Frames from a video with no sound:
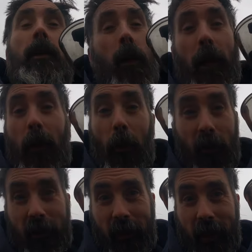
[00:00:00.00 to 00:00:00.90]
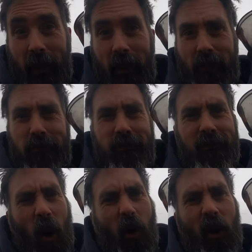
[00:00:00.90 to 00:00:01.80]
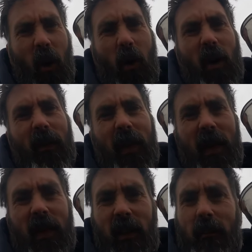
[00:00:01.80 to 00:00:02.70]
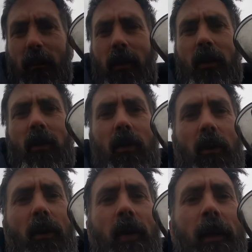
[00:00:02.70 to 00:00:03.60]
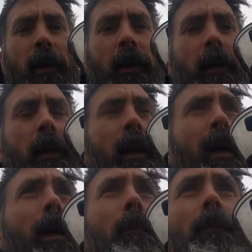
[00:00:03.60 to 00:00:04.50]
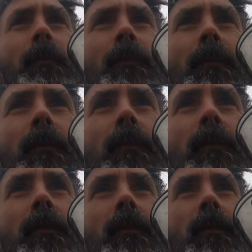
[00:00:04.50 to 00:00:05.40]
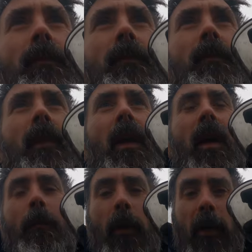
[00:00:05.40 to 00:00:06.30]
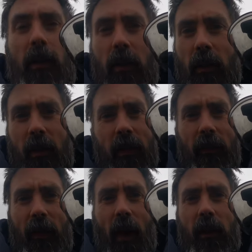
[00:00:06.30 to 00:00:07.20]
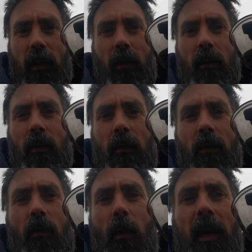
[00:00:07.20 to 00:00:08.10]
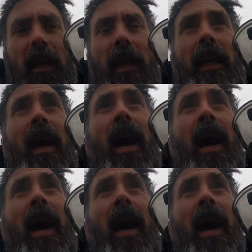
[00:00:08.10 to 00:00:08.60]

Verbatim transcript: I nearly caught a fish, or I caught a fish, I'm too sure. Um, but it's just far too windy.